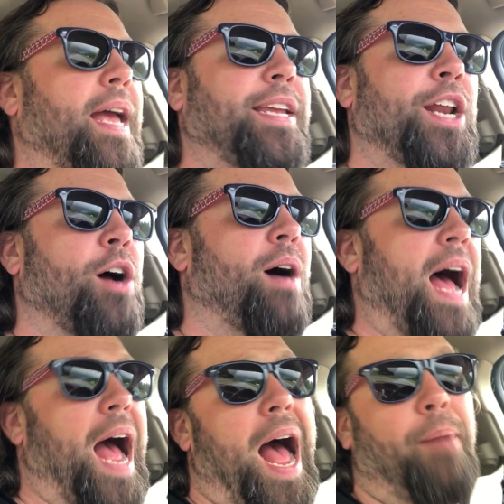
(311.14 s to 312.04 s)
You know,
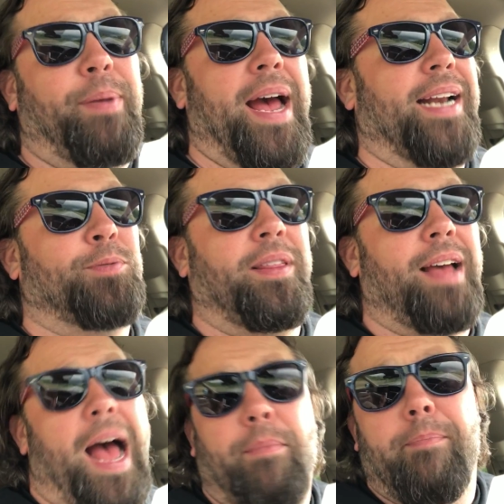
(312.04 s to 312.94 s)
I'll be honest with you,
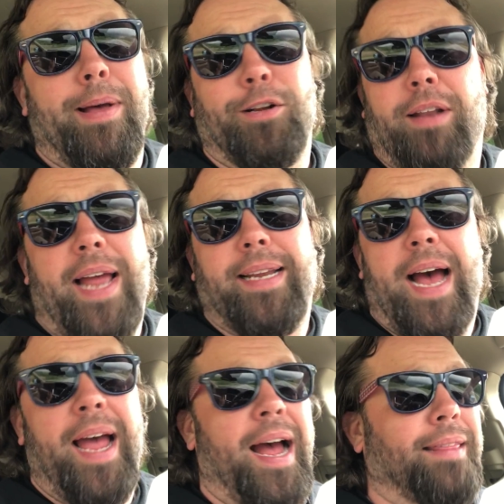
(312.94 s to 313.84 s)
I'm a Miller Lite
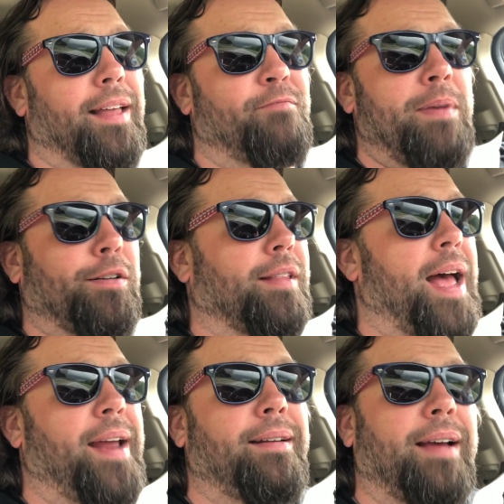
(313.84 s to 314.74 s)
guy. I love Miller
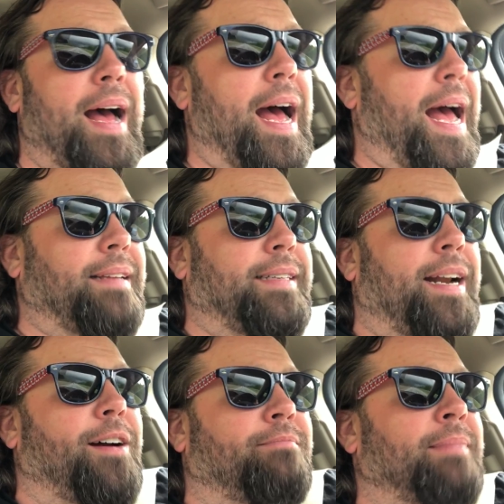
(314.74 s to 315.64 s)
Lite. You
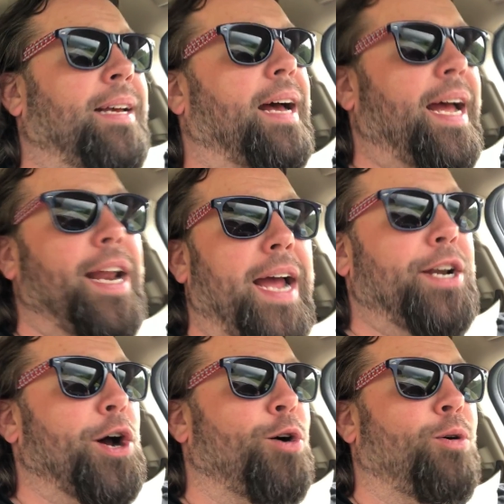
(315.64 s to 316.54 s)
know, I
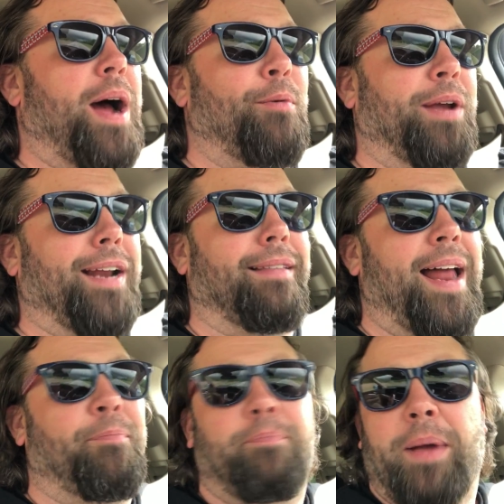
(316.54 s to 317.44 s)
know I will get a
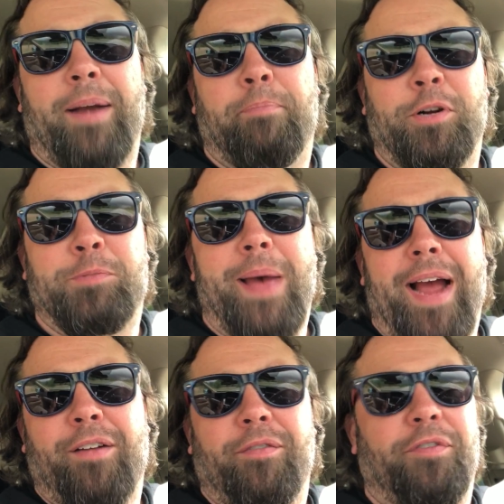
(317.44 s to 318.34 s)
lot of kind of
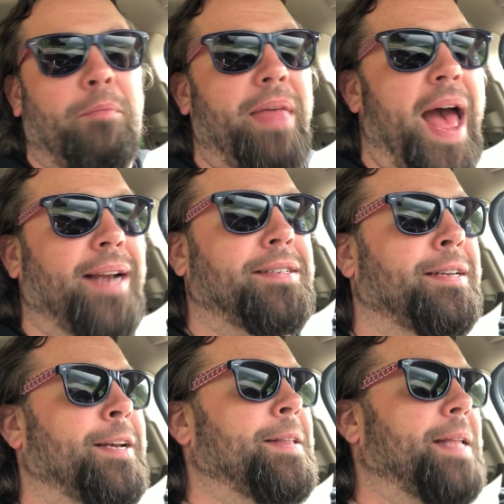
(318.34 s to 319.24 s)
pushback from that.
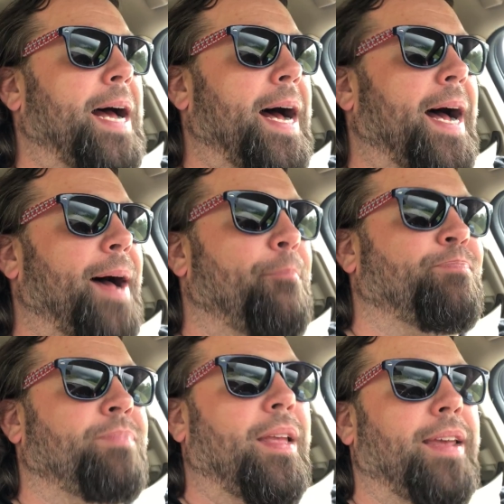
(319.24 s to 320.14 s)

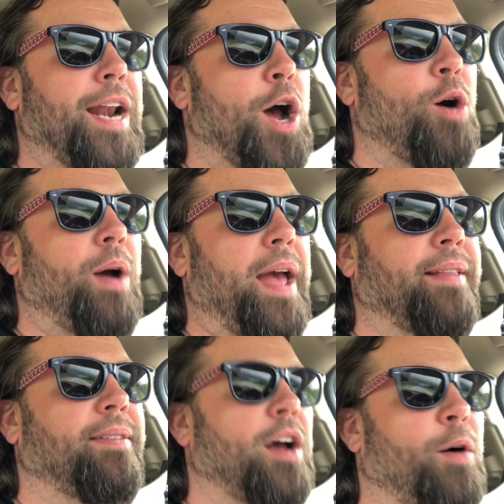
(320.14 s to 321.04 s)
You know,
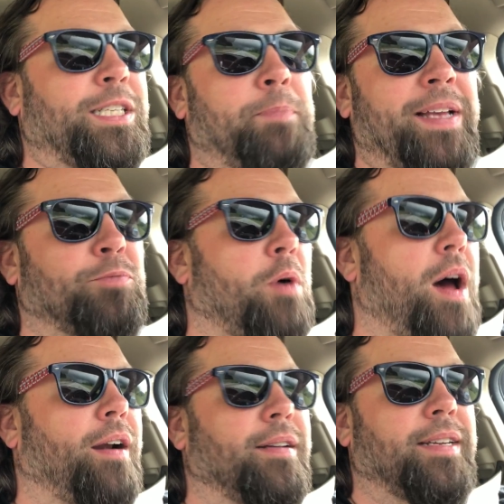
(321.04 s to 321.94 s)
it's piss
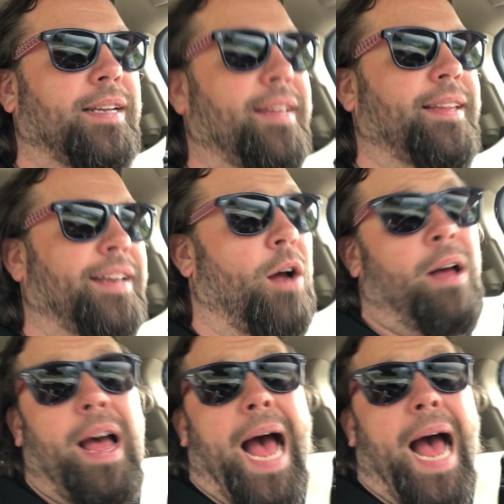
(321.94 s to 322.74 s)
water. You know,